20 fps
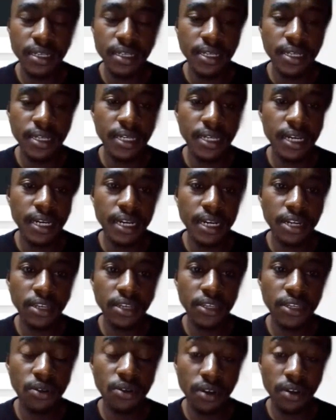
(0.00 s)

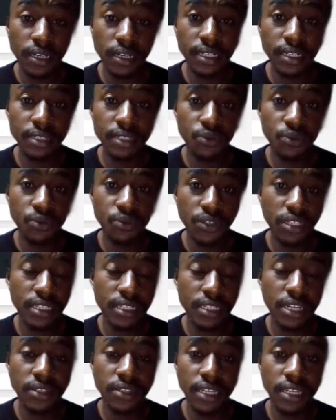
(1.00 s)
URL, which is
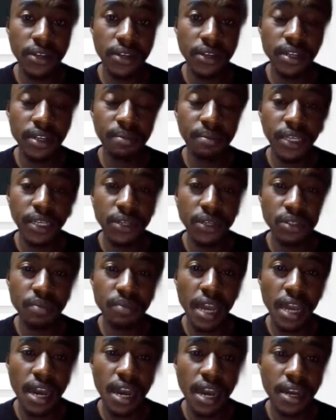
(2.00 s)
actually going to be used by
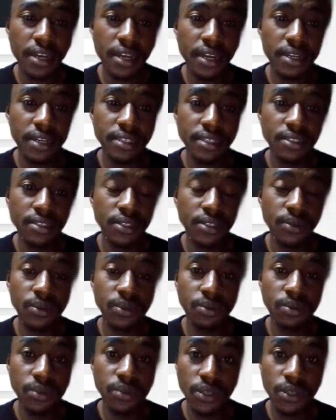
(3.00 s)
hackers to
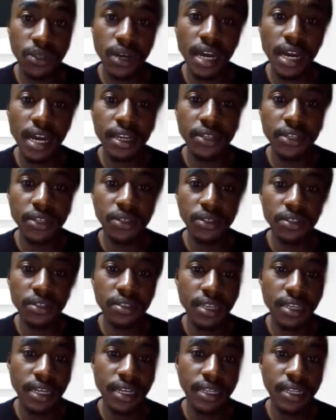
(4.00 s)
hack into your
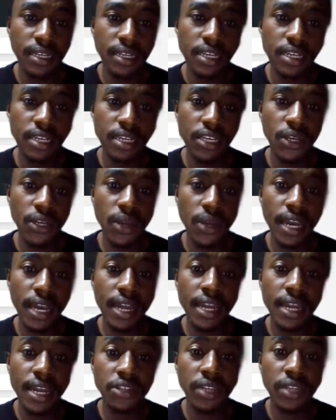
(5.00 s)
site. You can
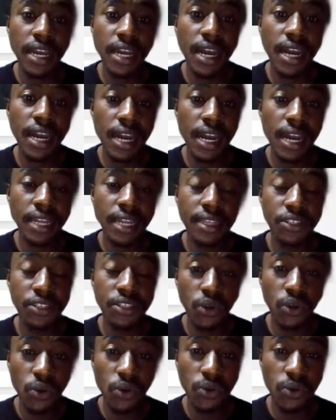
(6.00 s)
actually hide that you
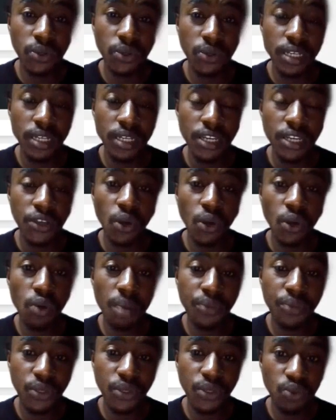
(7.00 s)
own your
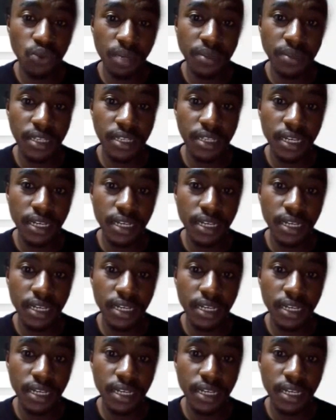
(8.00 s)
WordPress website.